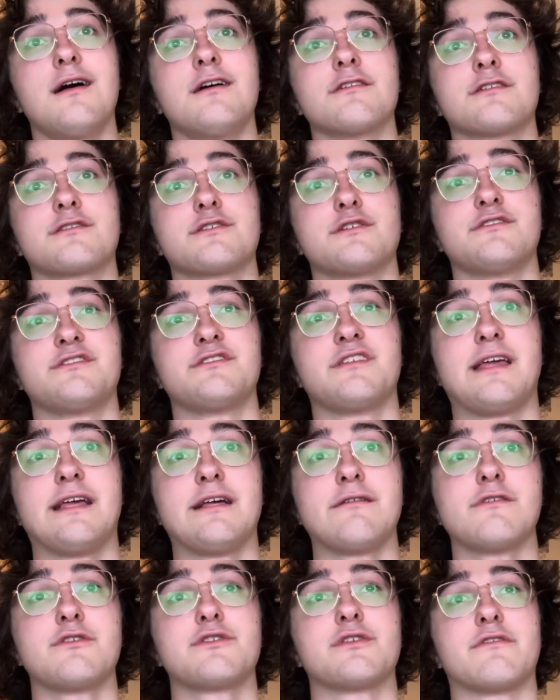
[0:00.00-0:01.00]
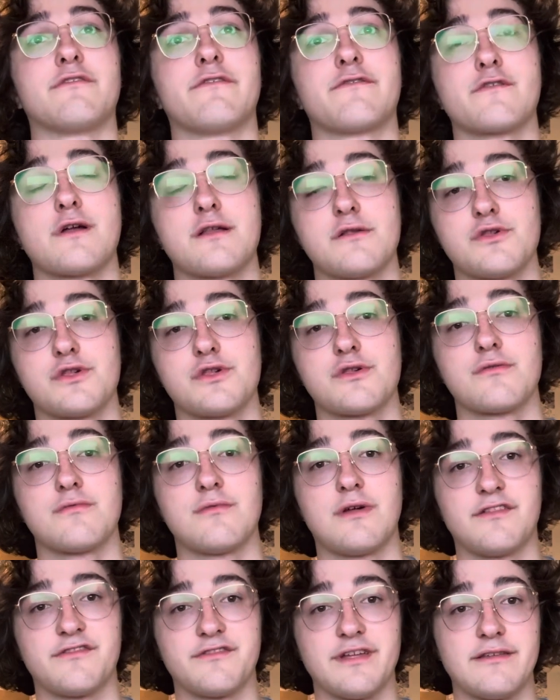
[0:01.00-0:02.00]
such as English and French,
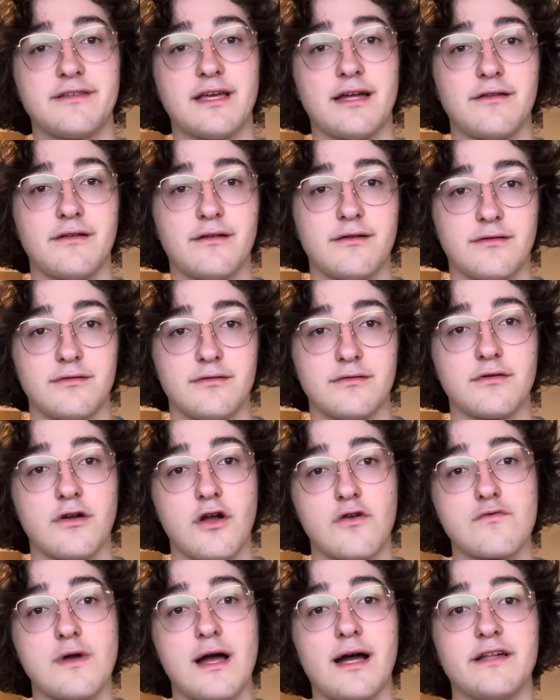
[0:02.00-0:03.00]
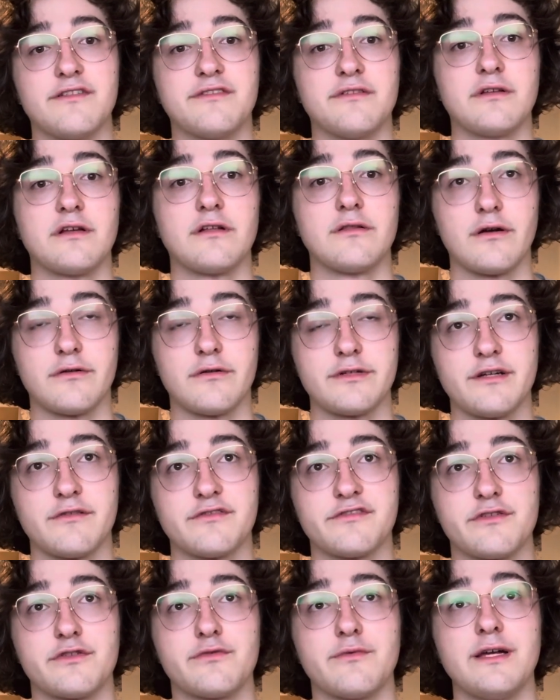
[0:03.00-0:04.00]
as they tend to arise in colonial
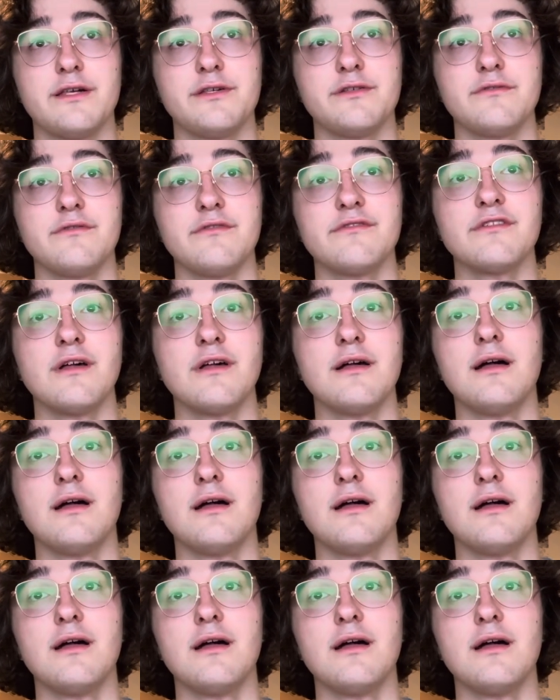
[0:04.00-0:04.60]
situations.